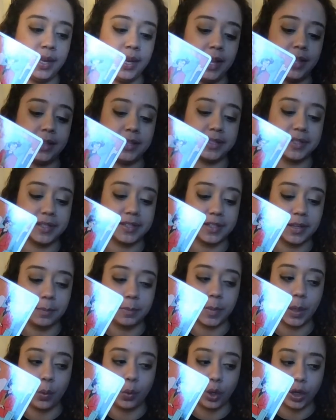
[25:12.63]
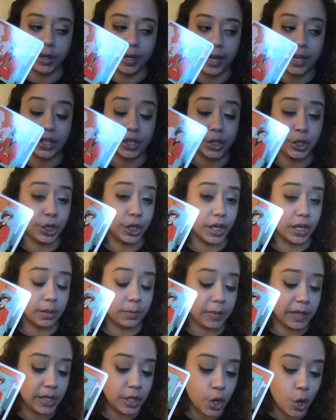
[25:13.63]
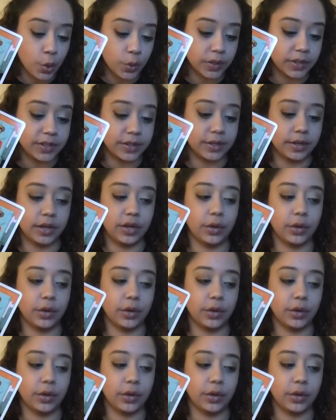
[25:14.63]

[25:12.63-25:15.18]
And this is something where, again, you're going to be noticed.